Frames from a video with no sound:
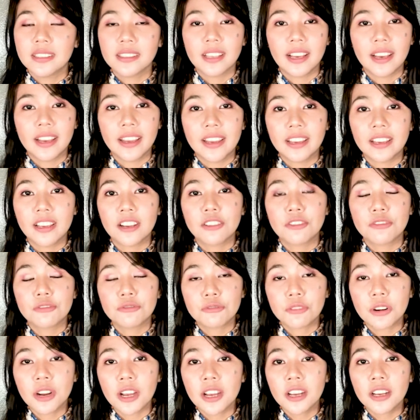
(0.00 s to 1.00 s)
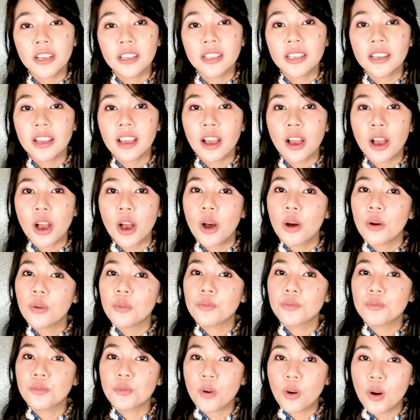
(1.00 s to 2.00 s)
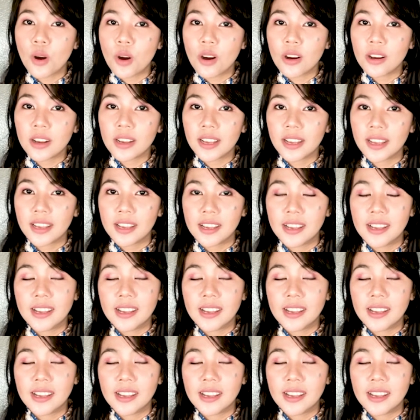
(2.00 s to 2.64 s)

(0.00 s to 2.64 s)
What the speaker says: like run, walk,